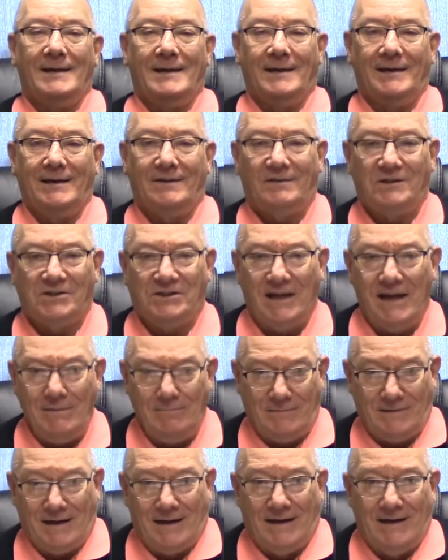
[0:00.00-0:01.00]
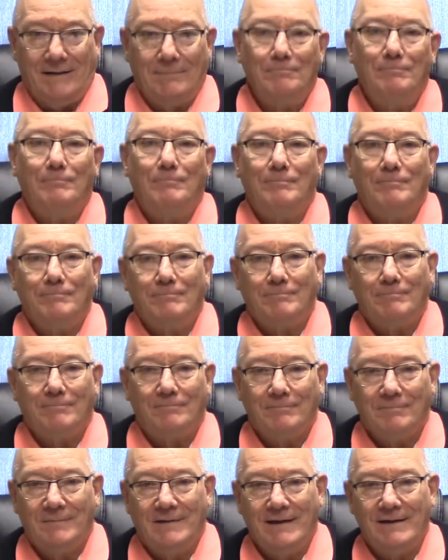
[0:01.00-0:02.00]
At the same time,
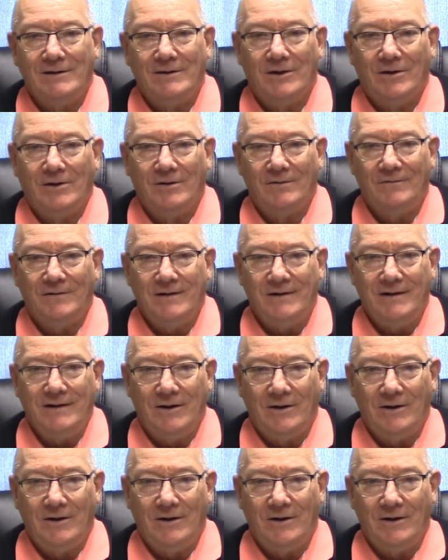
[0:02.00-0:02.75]
there are very